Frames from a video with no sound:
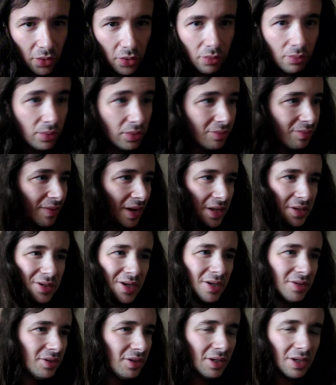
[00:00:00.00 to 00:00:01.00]
who was
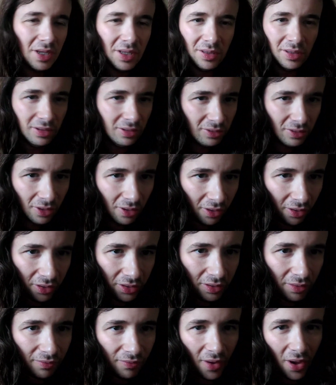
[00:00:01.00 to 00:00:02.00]
fantastic in The
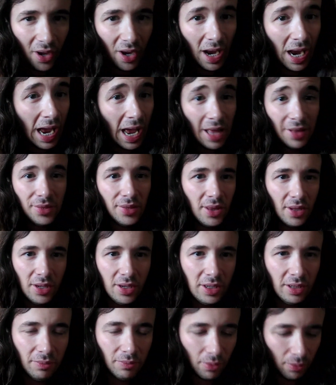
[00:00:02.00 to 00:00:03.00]
Line of Fire and the
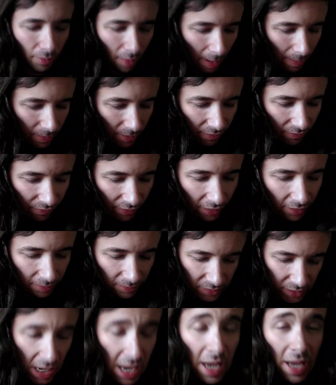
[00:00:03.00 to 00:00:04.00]
Lethal Weapon films.